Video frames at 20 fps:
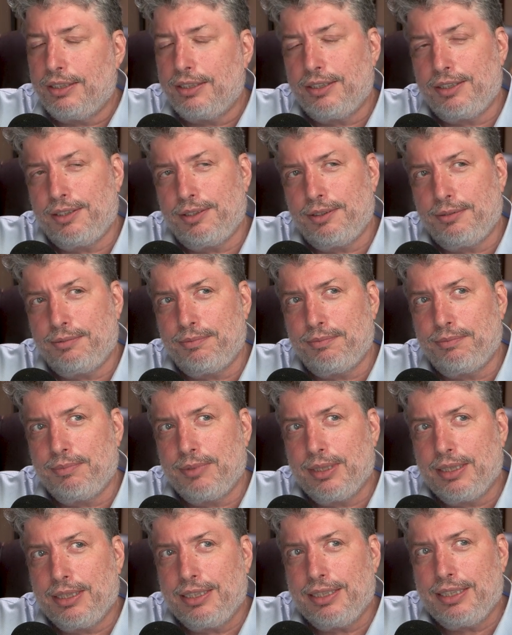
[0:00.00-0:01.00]

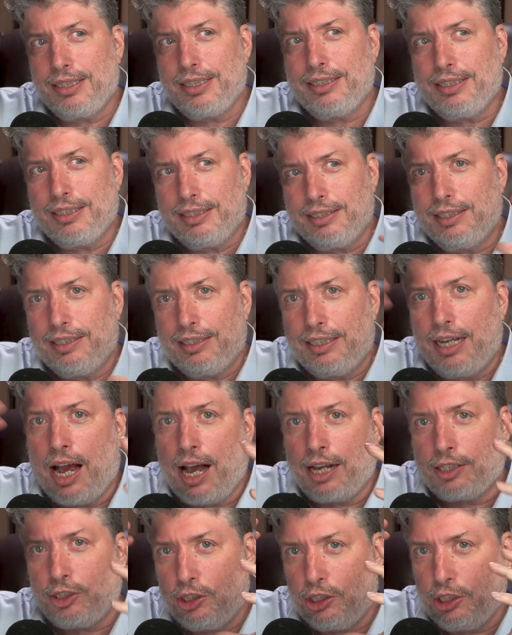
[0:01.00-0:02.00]
the
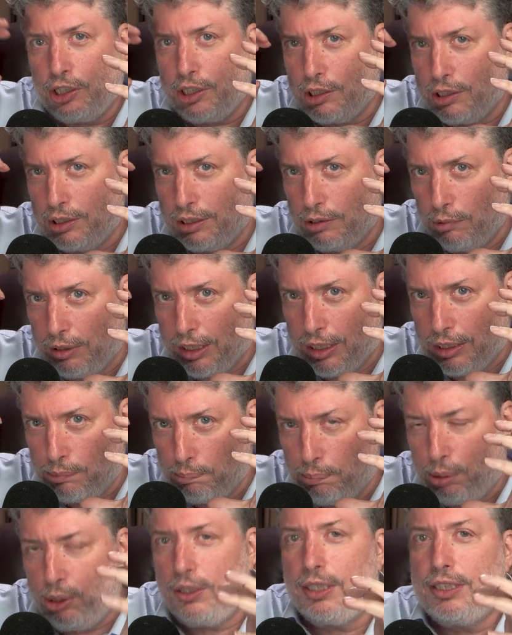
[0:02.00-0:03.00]
oxygen is
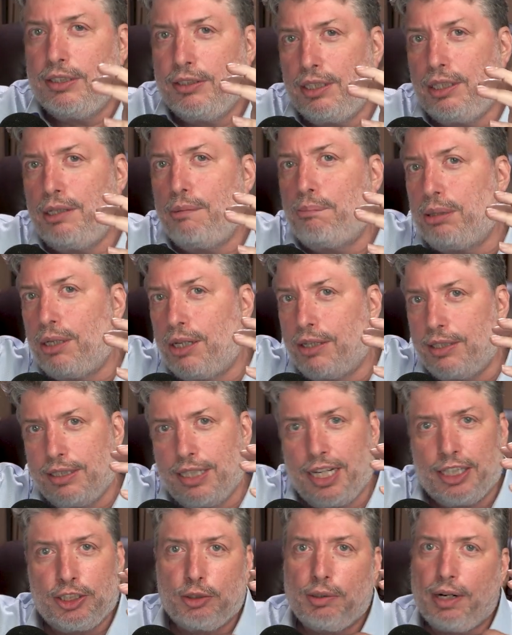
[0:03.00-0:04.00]
put into the blood
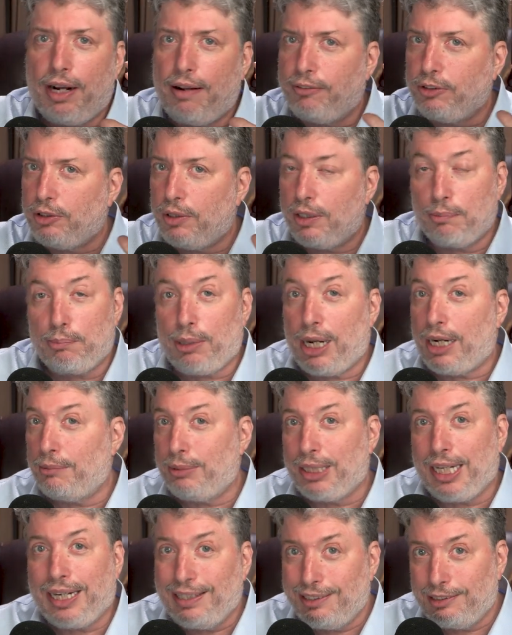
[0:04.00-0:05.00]
and that travels through the body.
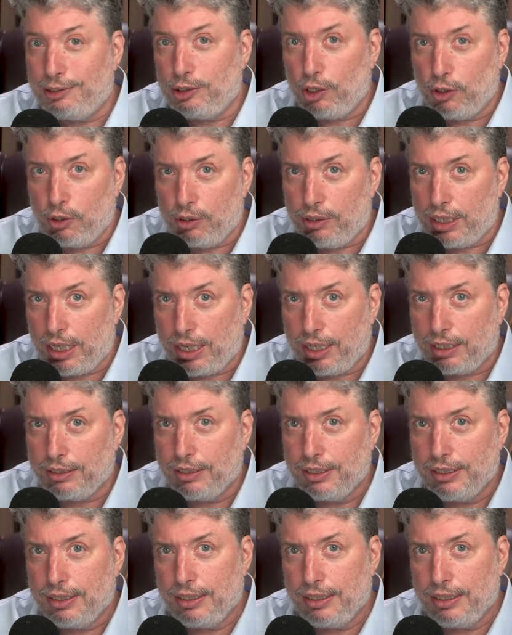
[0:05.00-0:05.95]
But they didn't know that